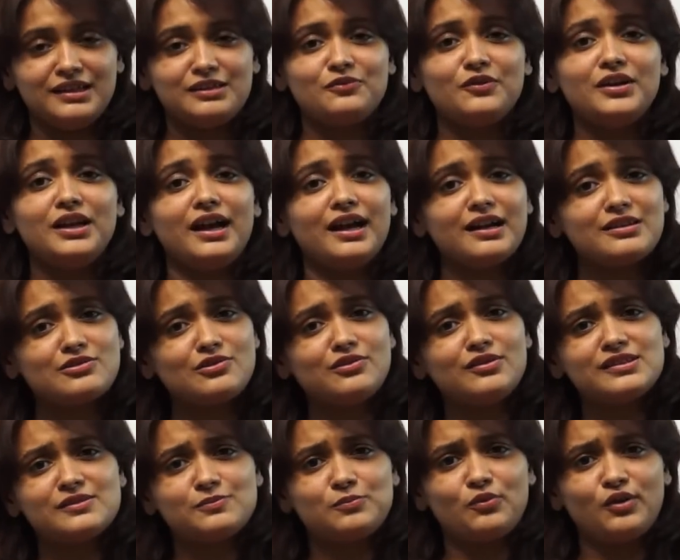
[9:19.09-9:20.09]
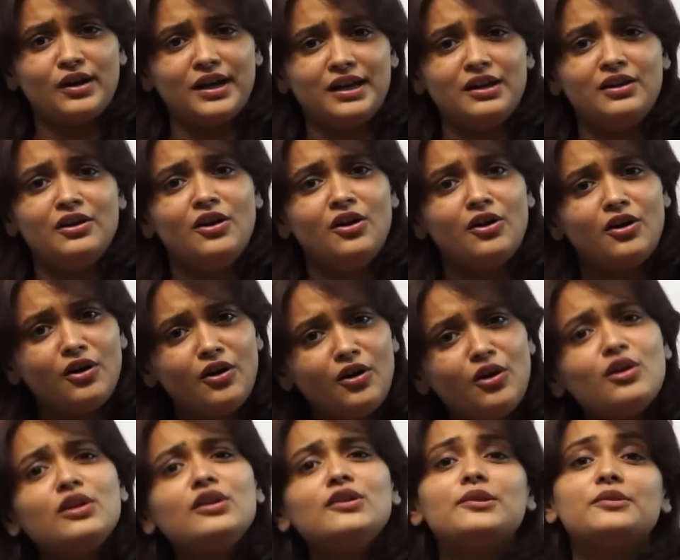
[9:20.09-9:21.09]
It will actually spoil
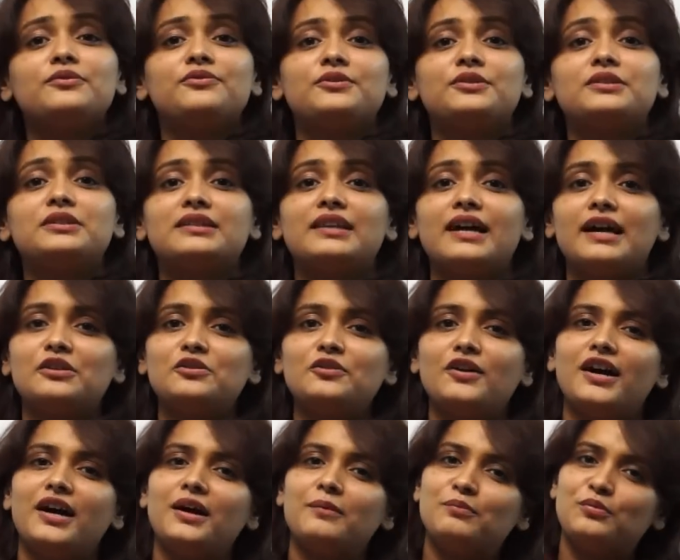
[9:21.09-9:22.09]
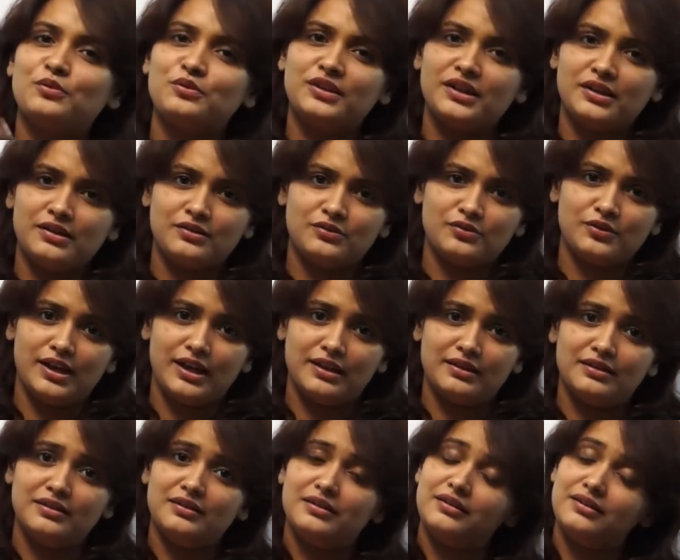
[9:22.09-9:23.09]
all your effort that you have put
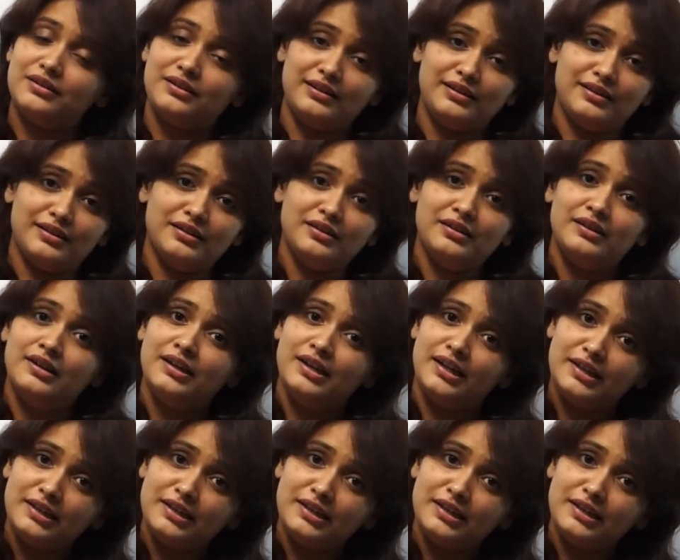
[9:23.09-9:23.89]
together earlier